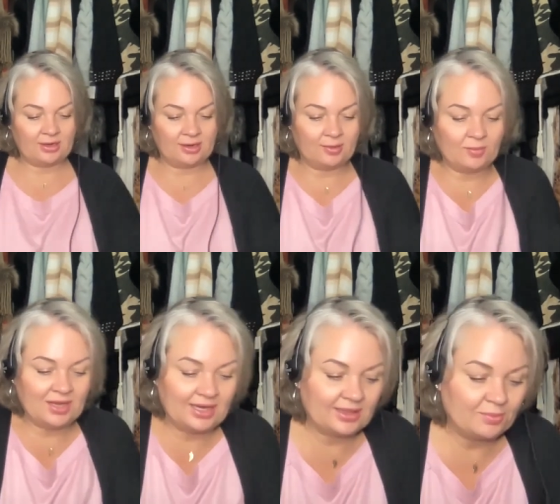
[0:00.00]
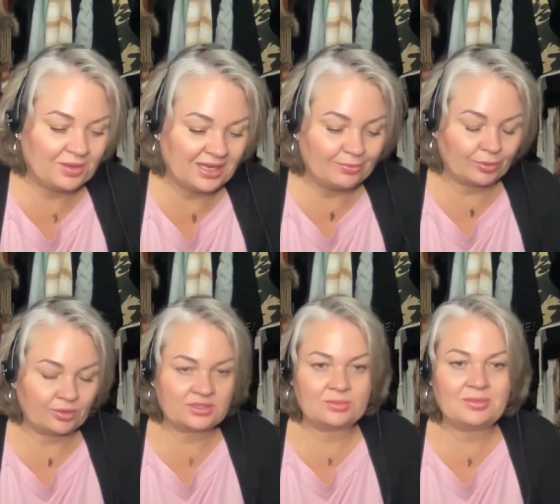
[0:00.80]
and meeting the
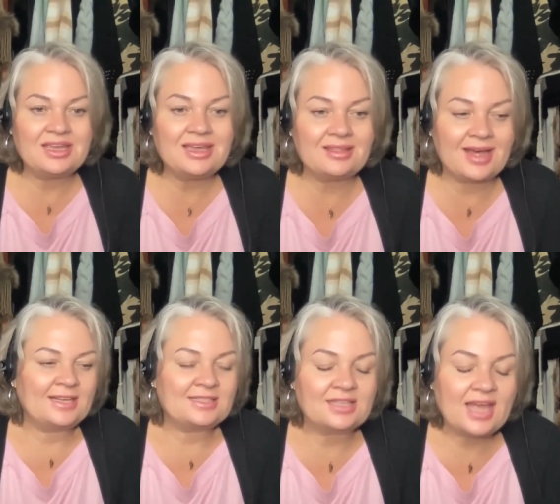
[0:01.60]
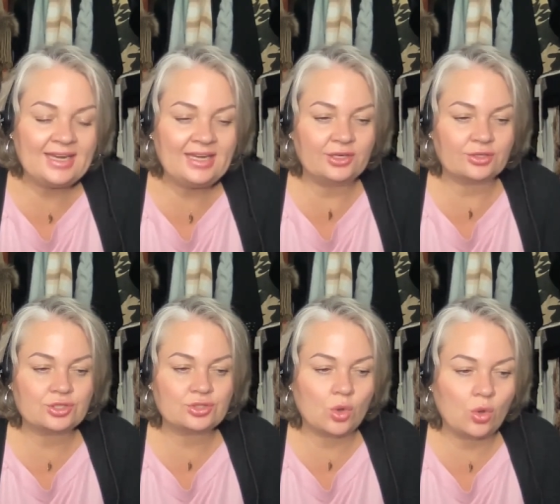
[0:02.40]
people. To me, that's lighting your
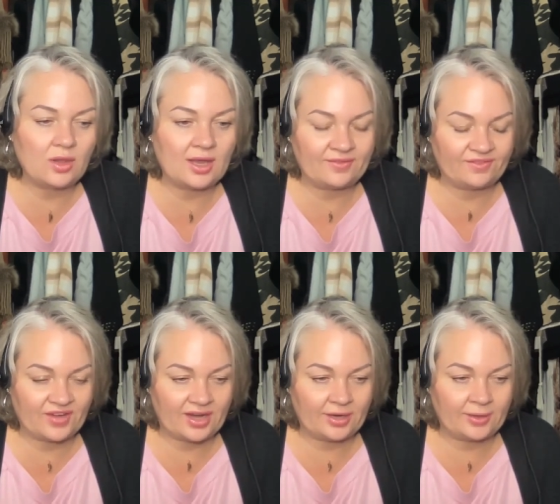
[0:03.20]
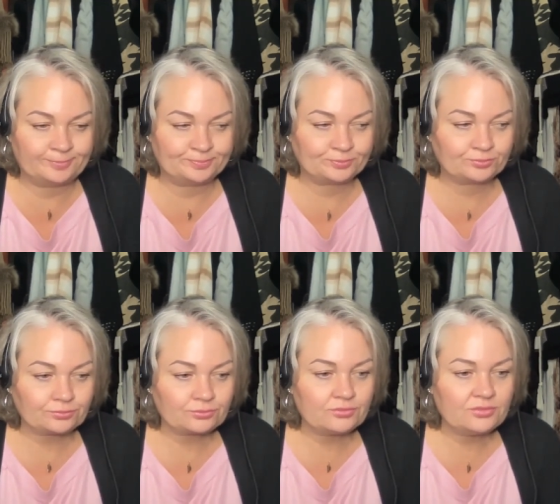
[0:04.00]
soul on fire.
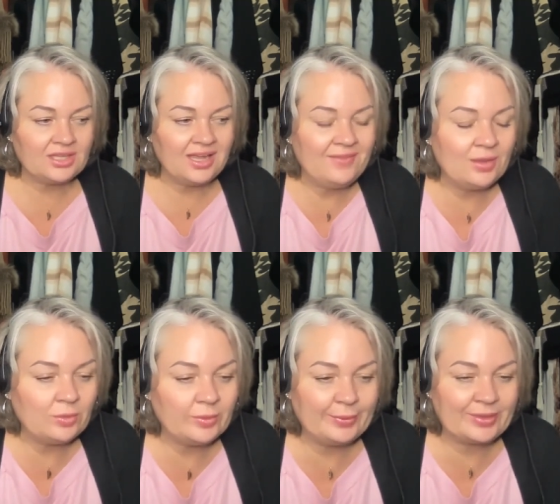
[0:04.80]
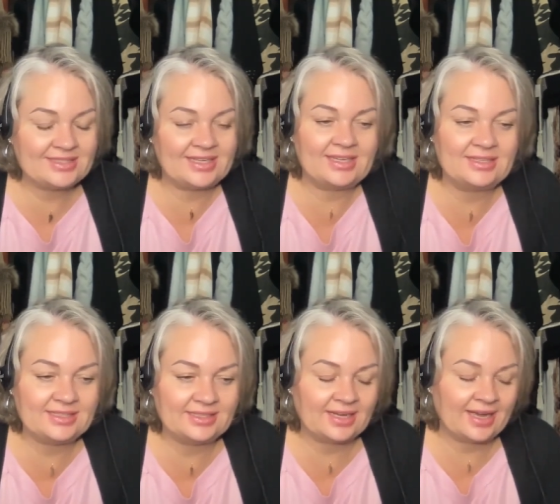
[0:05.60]
And then when we went to
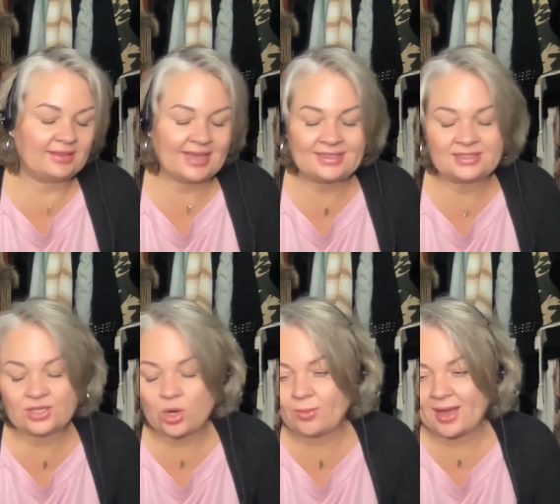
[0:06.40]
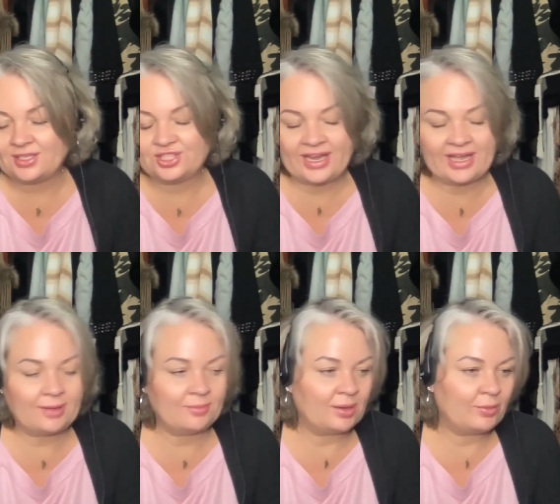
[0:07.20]
India, that's so my
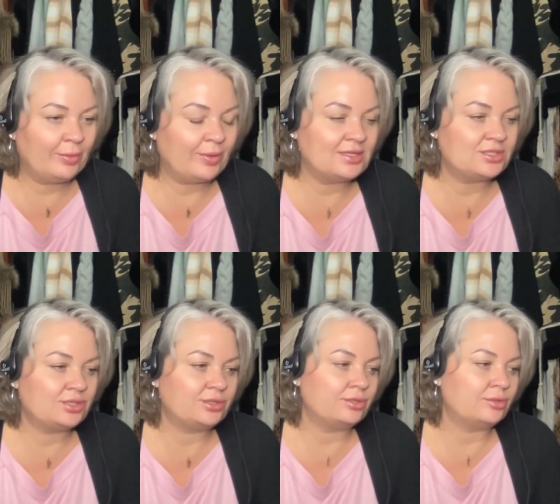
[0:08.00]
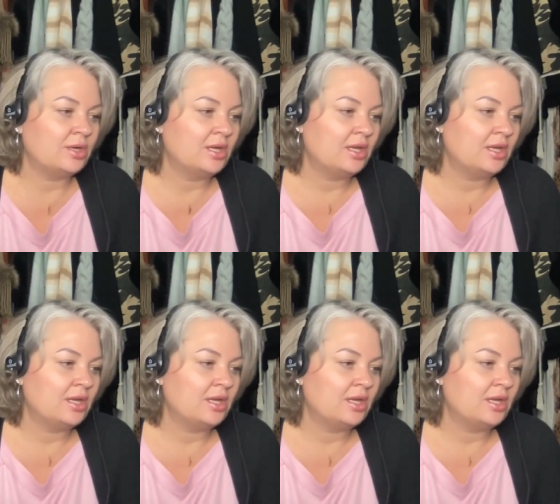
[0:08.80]
jam. We went to